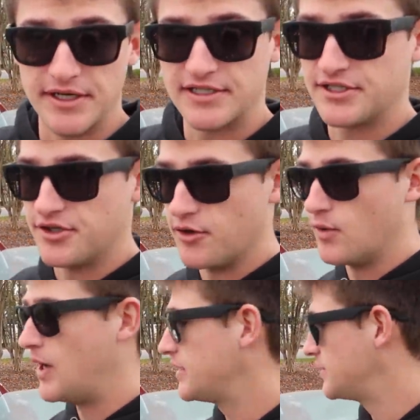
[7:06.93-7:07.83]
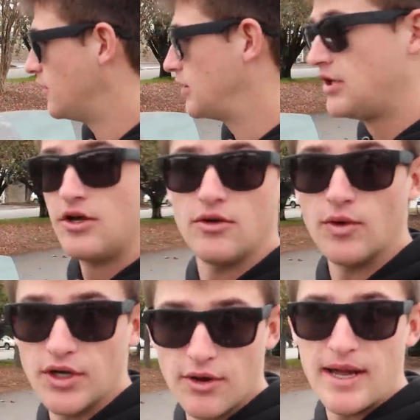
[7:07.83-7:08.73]
us to tow it away. So
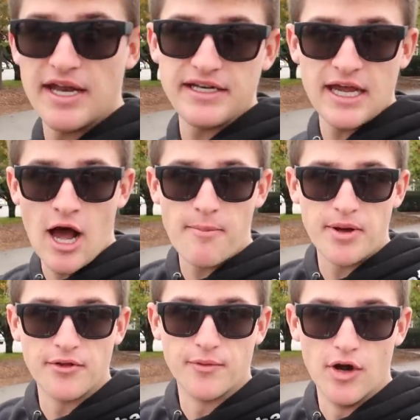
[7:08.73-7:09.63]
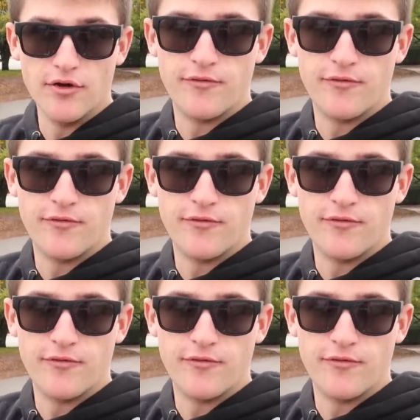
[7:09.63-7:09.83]
we're gonna go ahead and hop on the road,